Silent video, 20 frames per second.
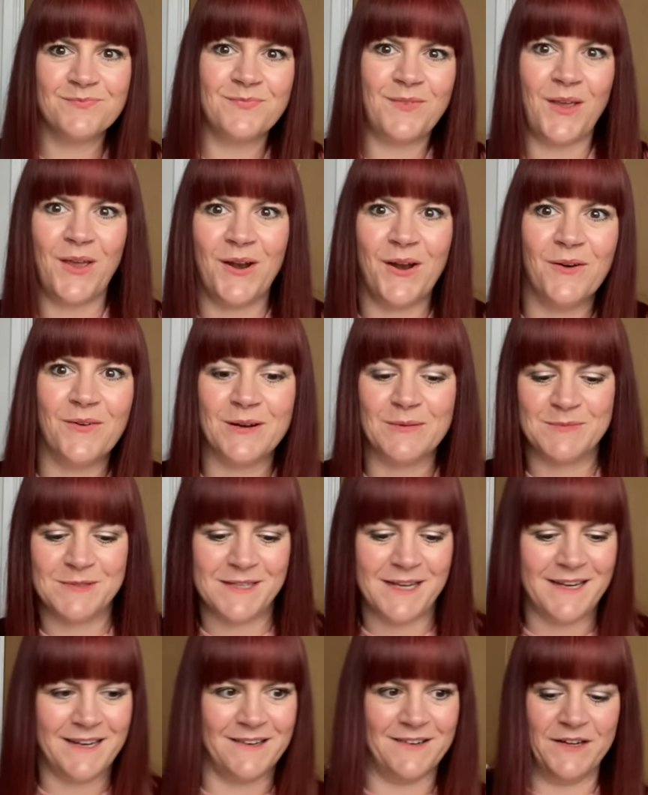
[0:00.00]
you know what I'm
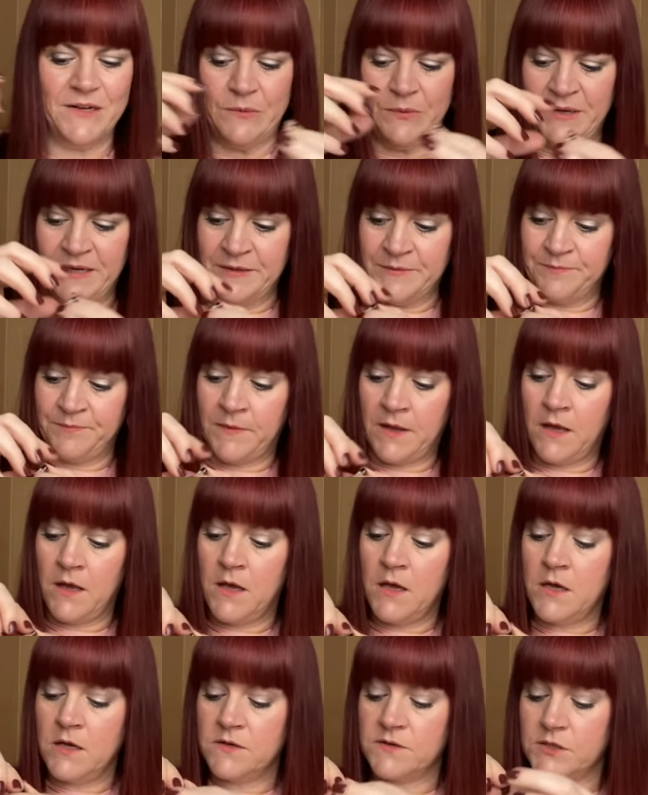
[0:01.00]
saying, don't you?
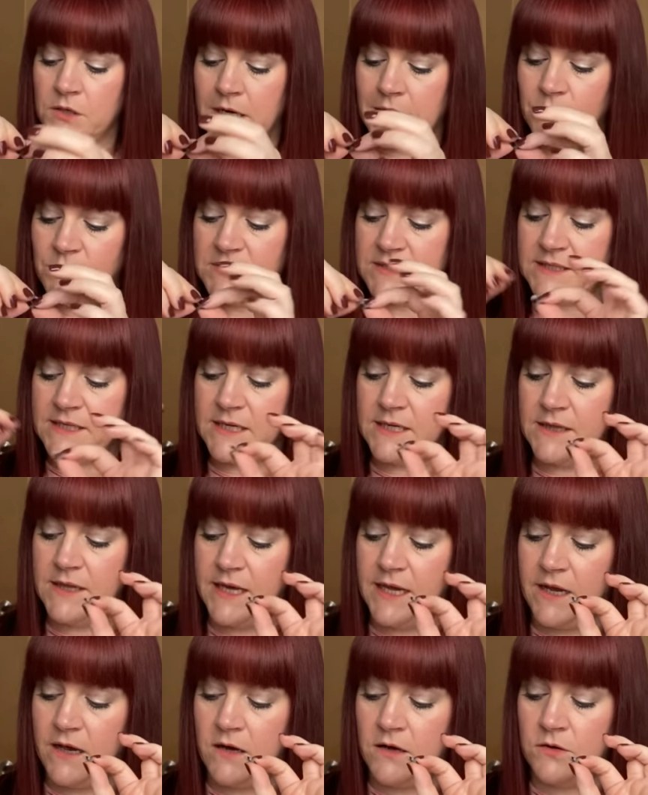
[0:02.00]
So I would say
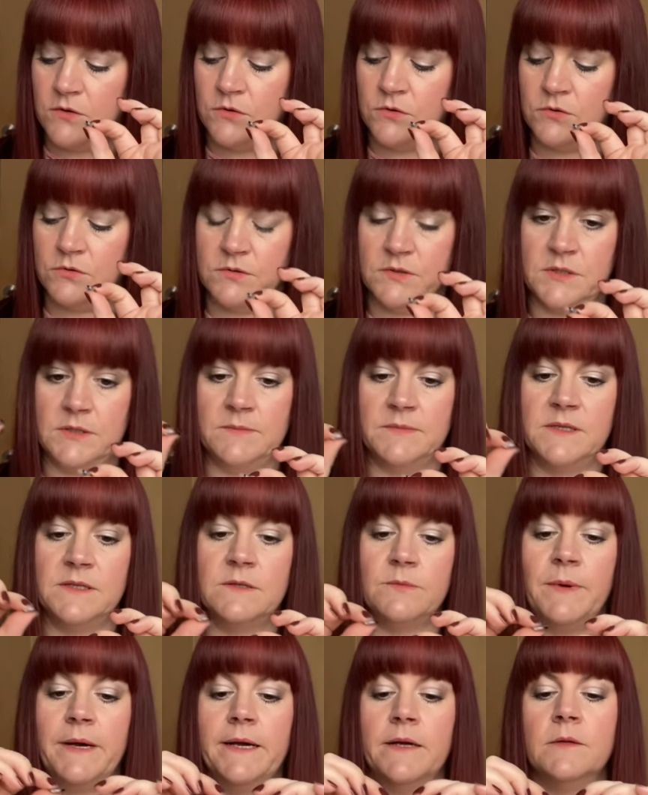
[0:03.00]
they are awesome
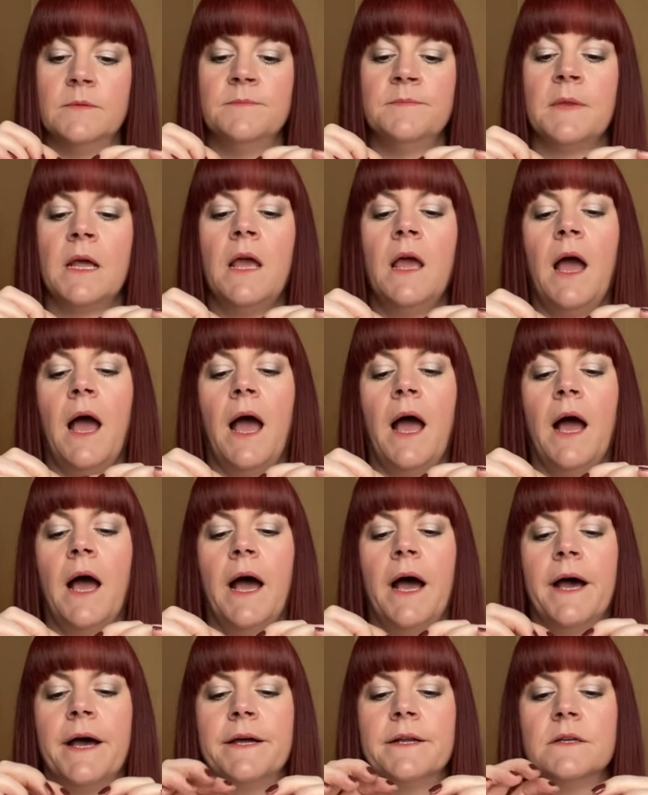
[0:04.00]
as well.
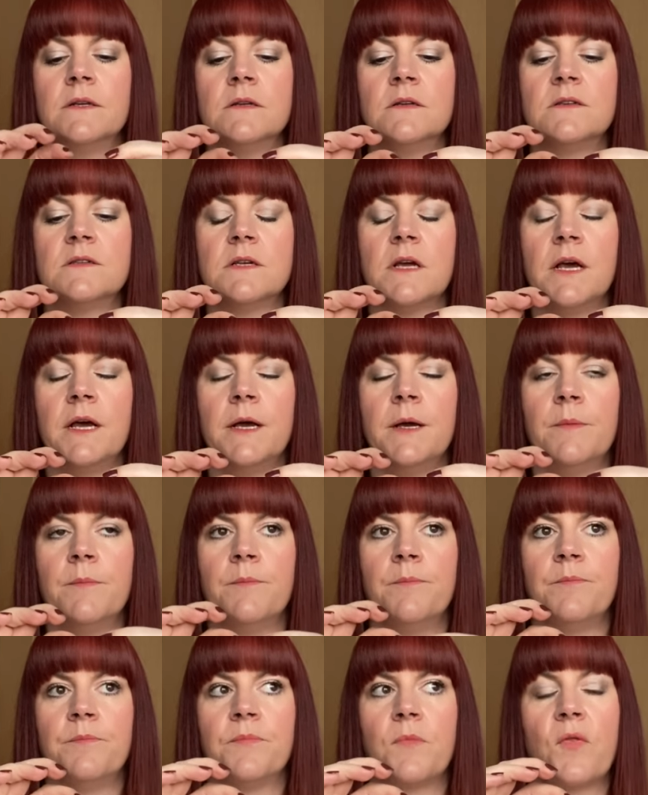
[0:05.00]
And
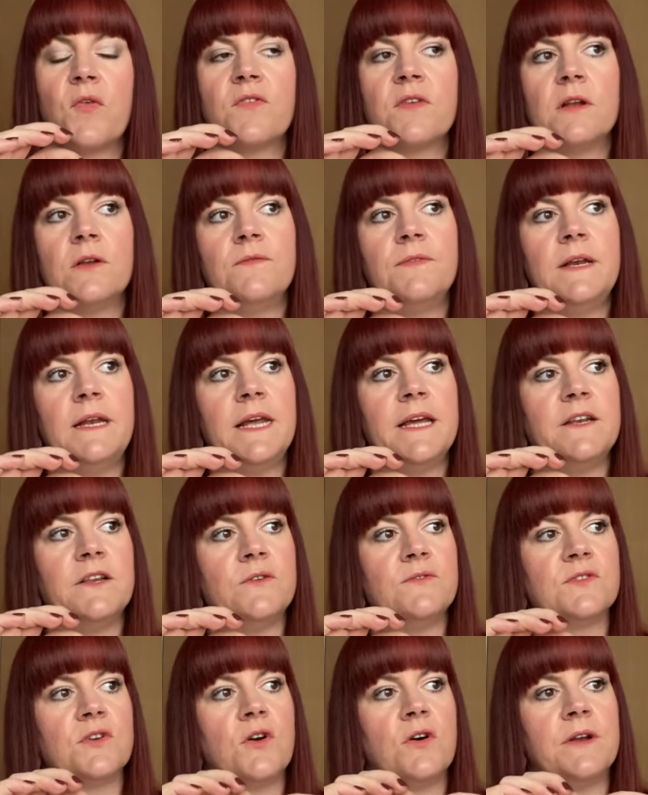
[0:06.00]
there's a lovely lady
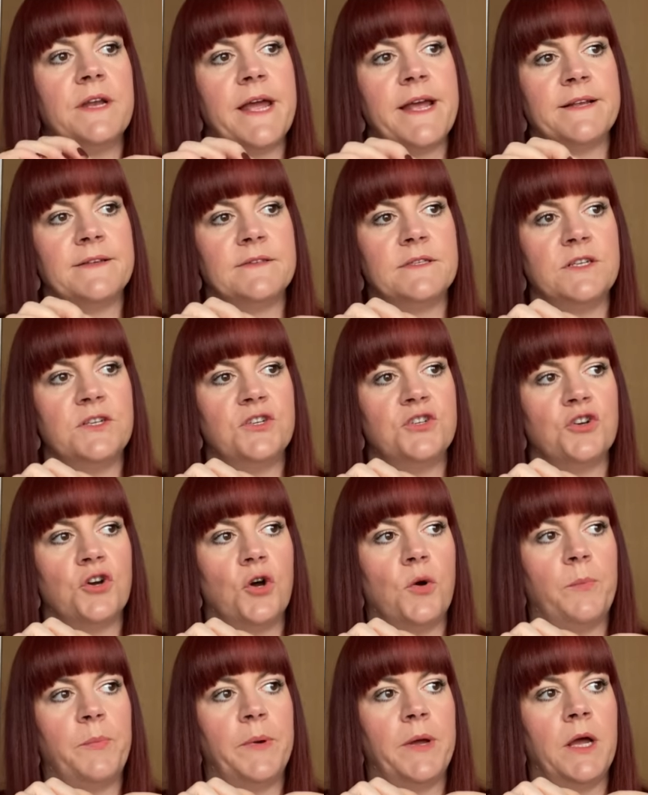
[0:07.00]
who's got an Etsy
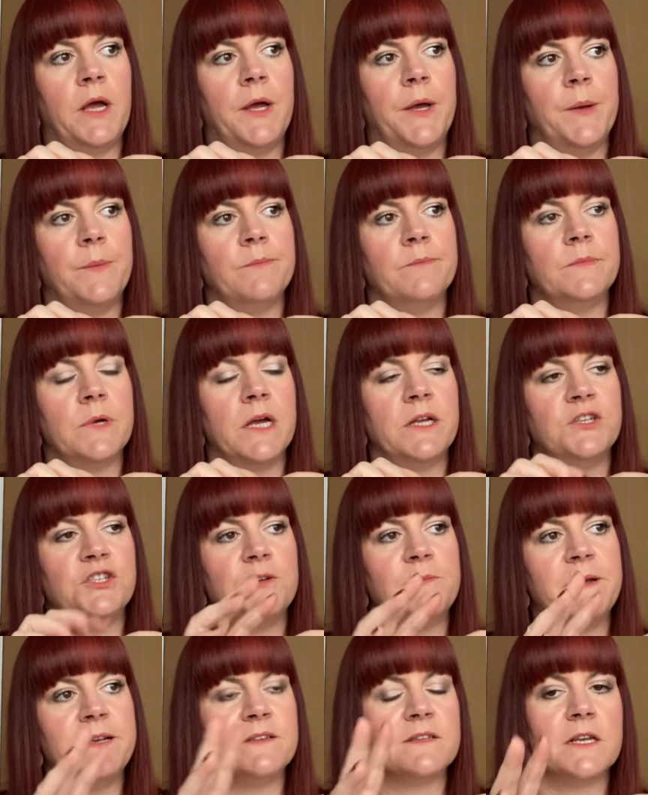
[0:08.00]
shop and
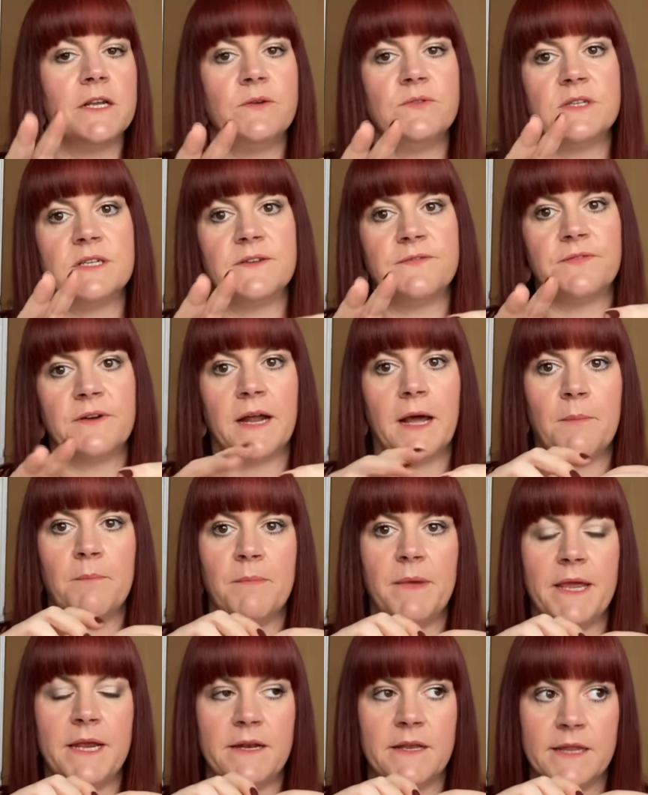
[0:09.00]
she makes loads of different
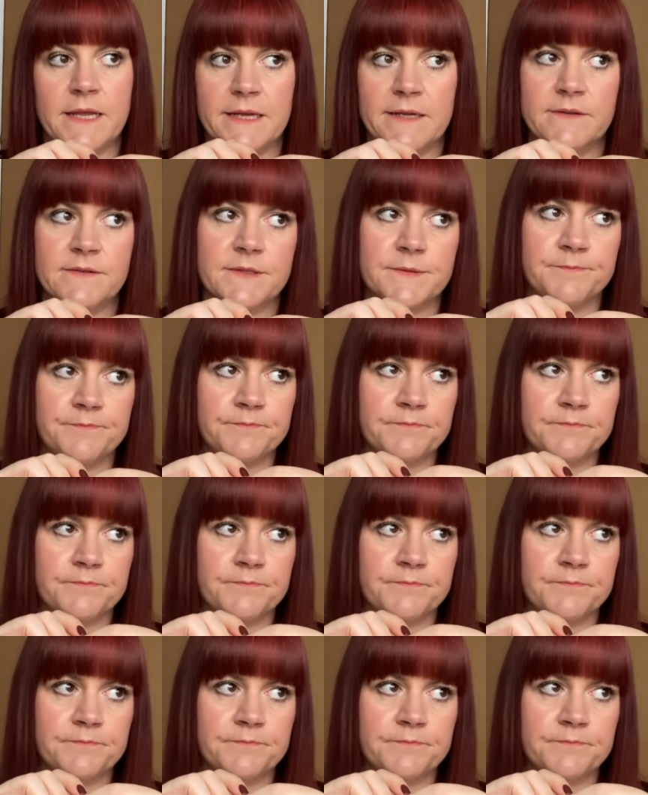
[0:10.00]
handmade things.